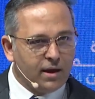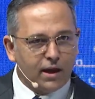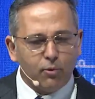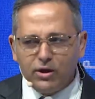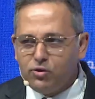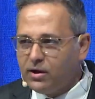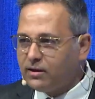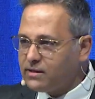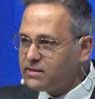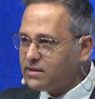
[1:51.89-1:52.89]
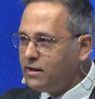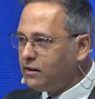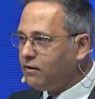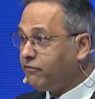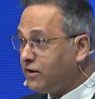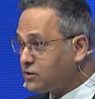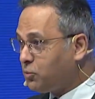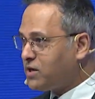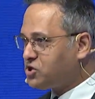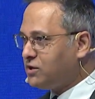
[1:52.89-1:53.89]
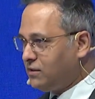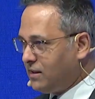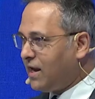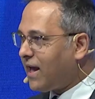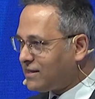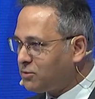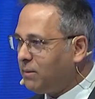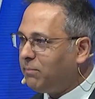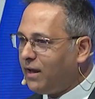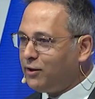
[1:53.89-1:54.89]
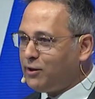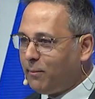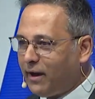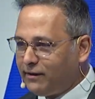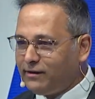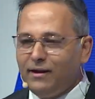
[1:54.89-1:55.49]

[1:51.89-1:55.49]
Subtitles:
Now, when you hear this, the first question that has to be playing in your mind